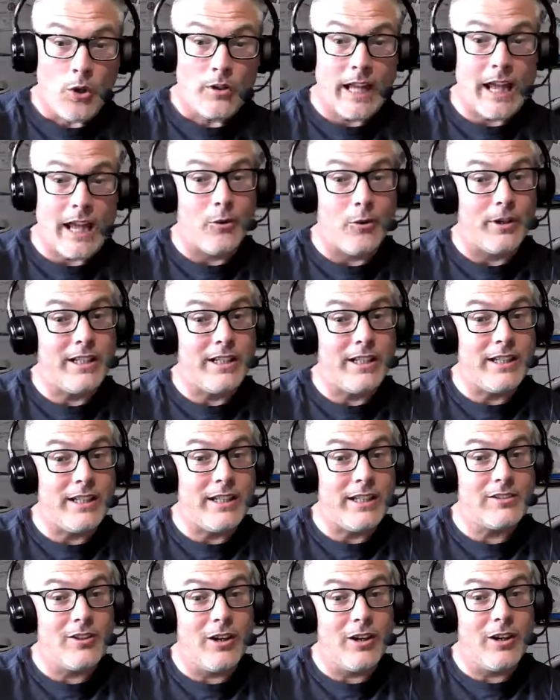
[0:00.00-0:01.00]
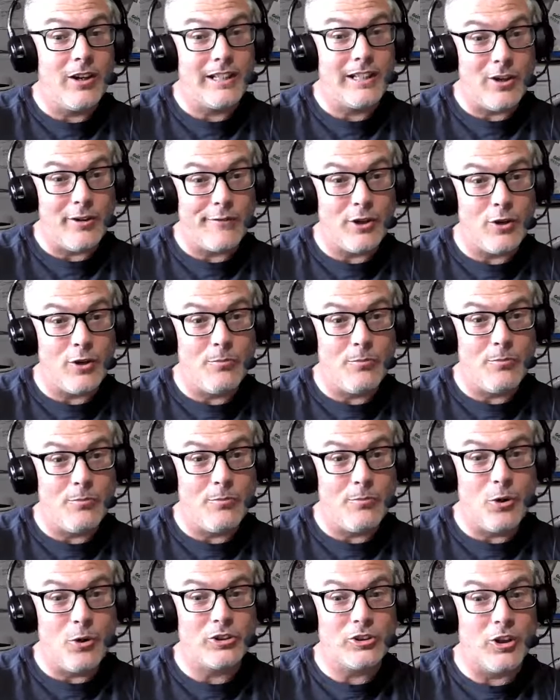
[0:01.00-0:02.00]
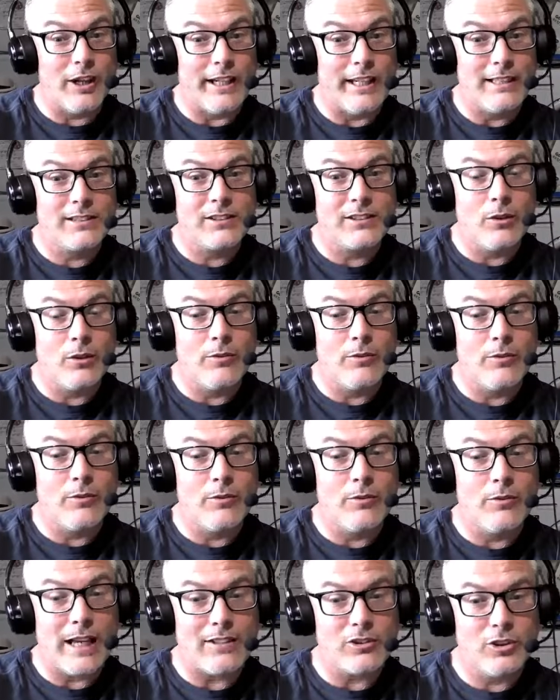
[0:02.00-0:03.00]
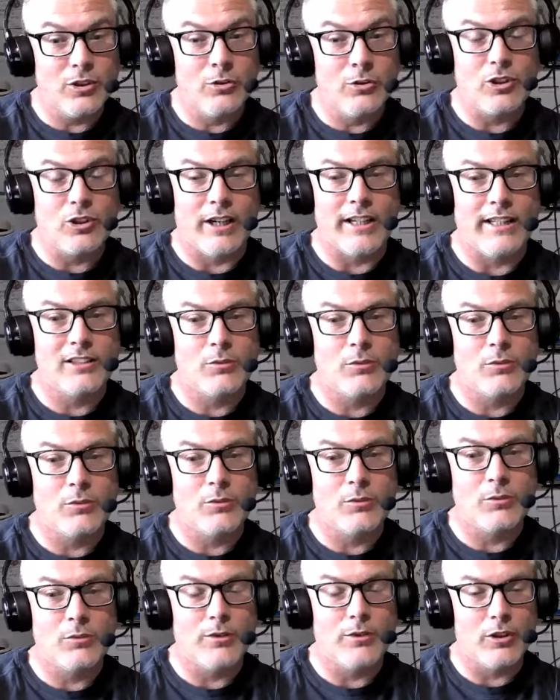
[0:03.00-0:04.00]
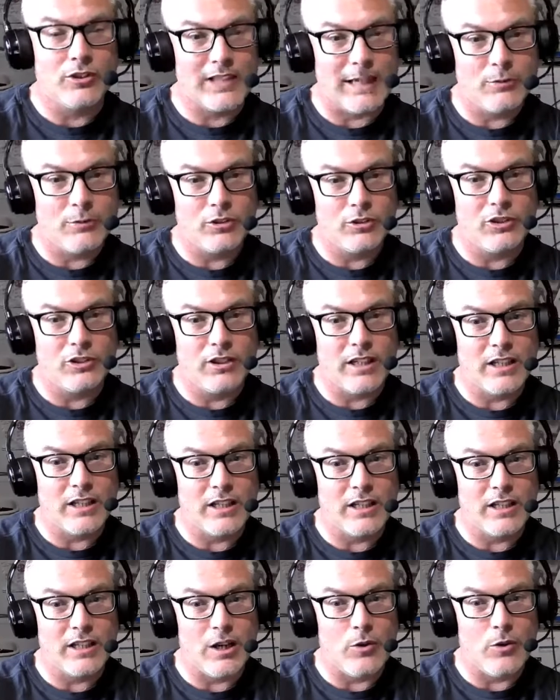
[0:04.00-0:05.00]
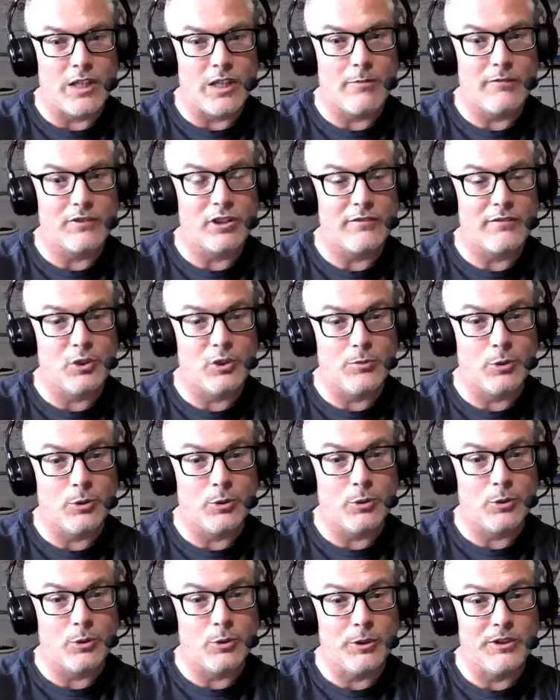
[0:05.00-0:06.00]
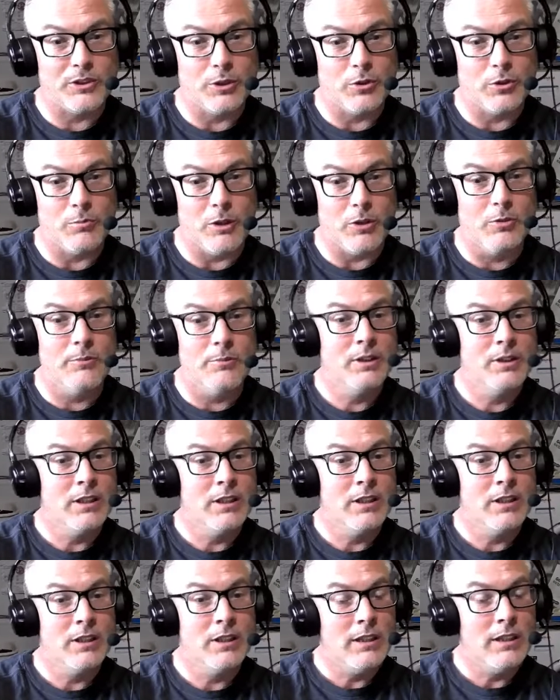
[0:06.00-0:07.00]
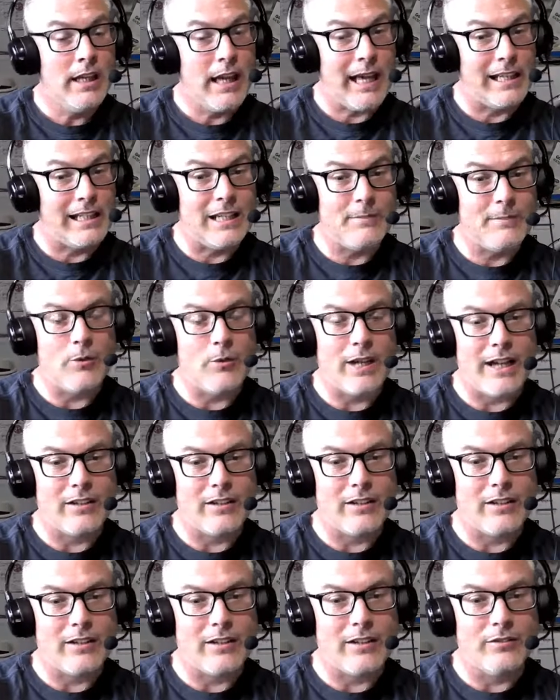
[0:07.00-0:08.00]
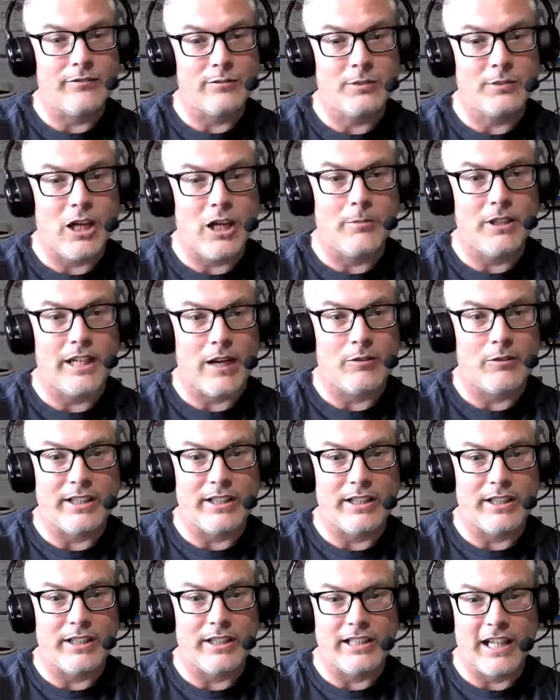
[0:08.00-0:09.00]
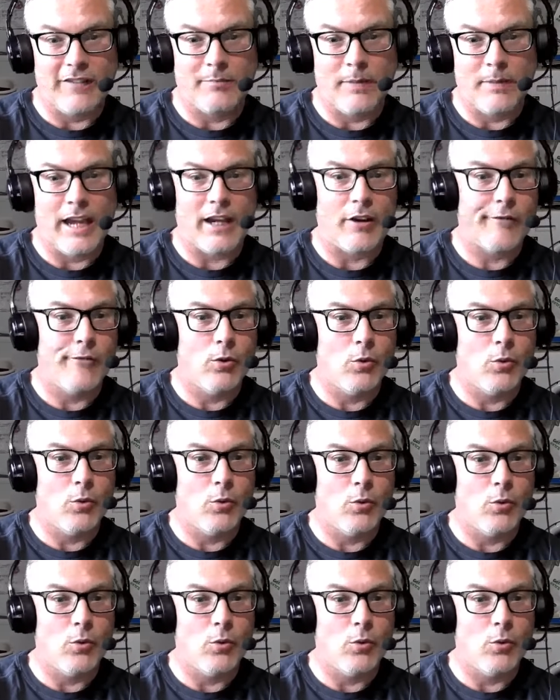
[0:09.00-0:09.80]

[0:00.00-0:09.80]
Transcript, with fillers: now he's got an, he's got a few more signings, so that's two signings. So we've got Sam Johnstone, the goalkeeper, for seven point two mil, and Lee Buchanan from Derby County, left back, for